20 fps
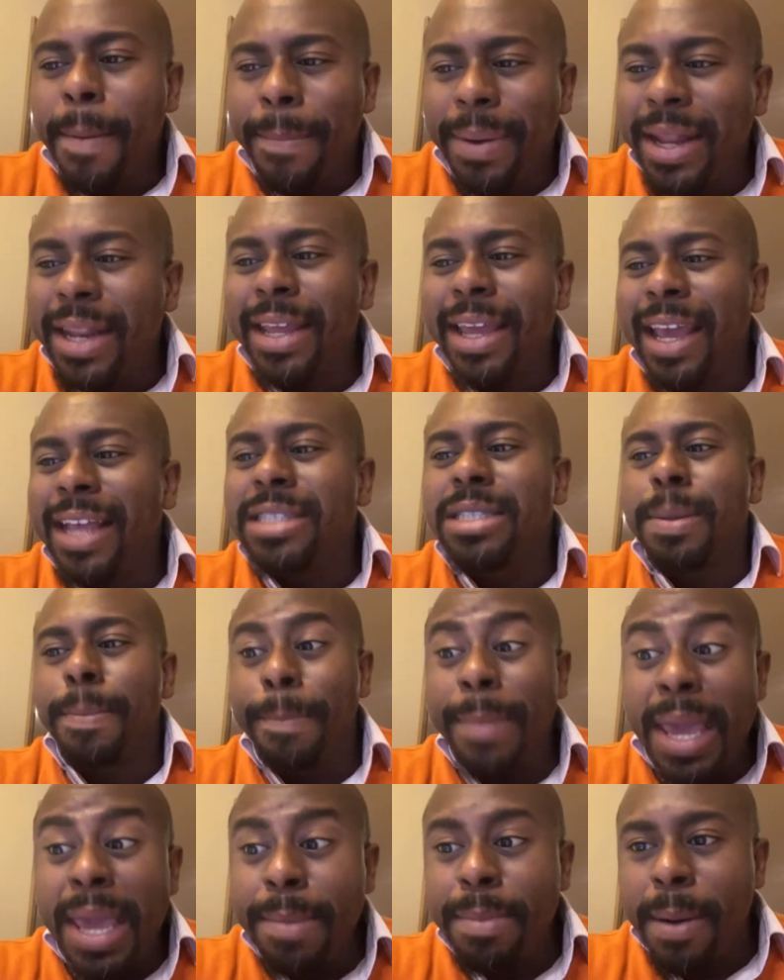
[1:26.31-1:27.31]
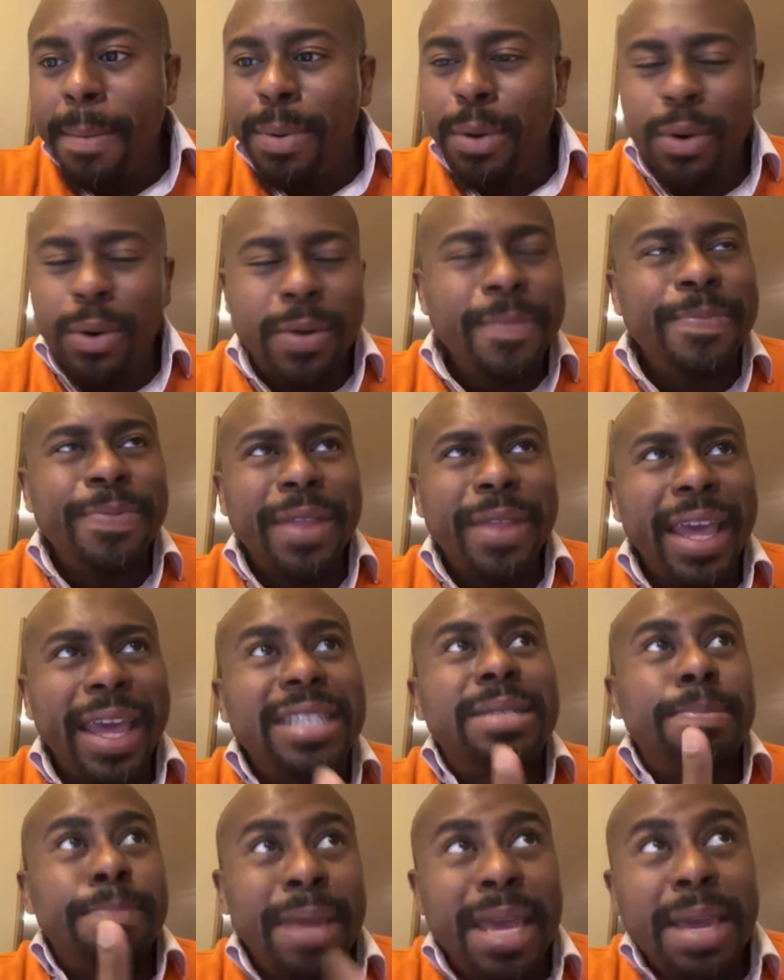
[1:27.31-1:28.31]
But it's memeable.
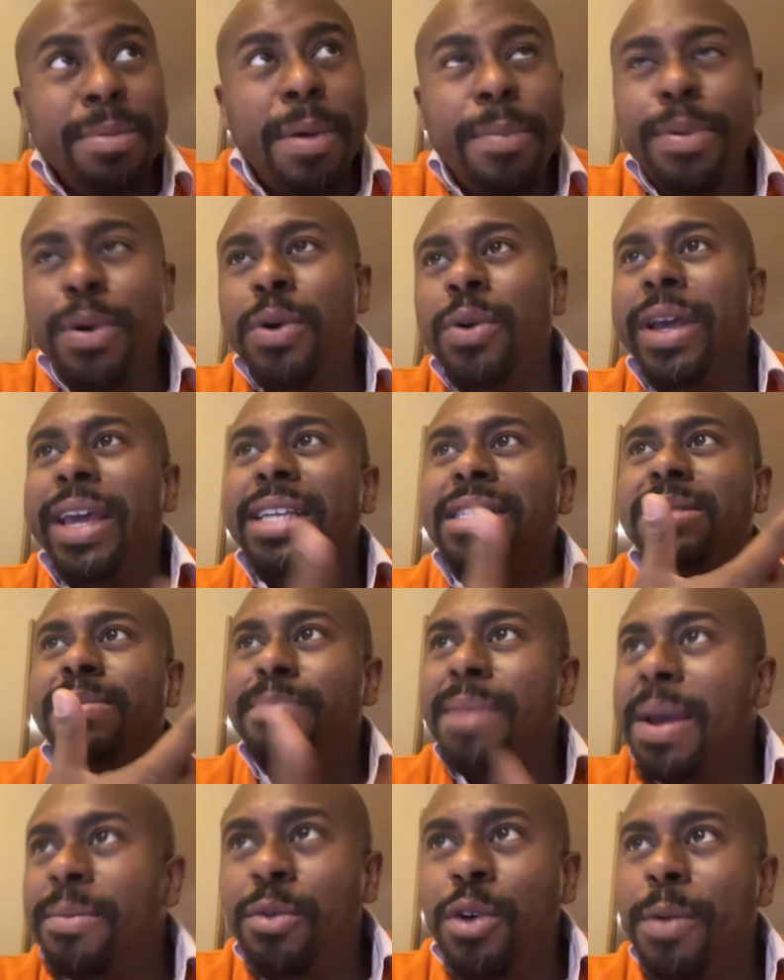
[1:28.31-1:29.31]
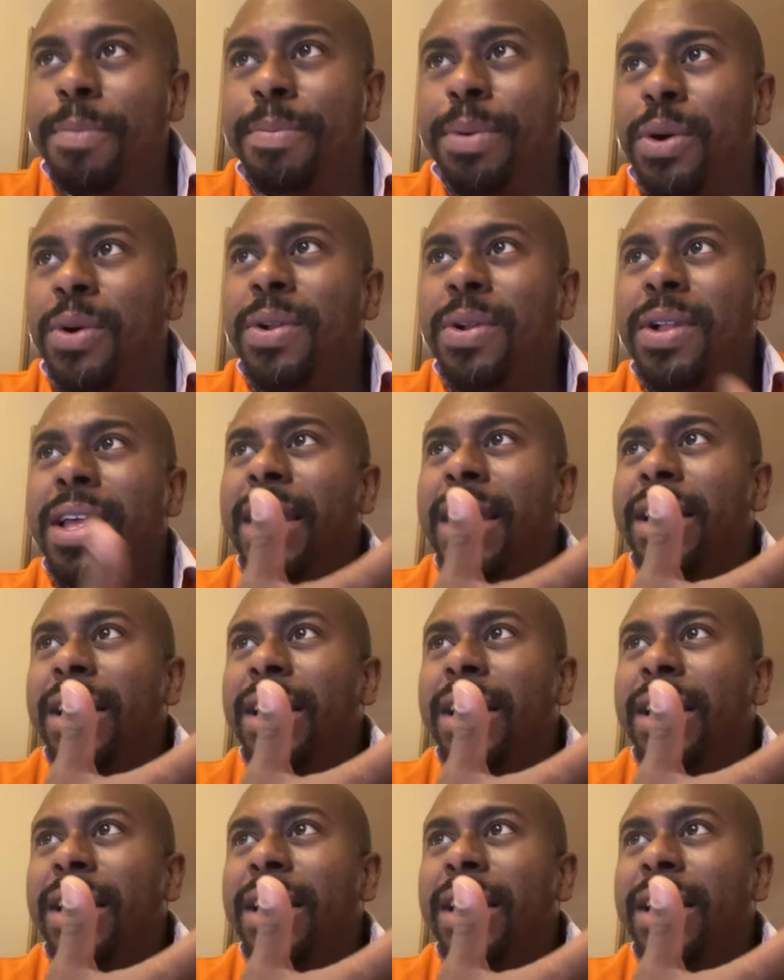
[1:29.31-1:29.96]
It's memeable. It's memorable.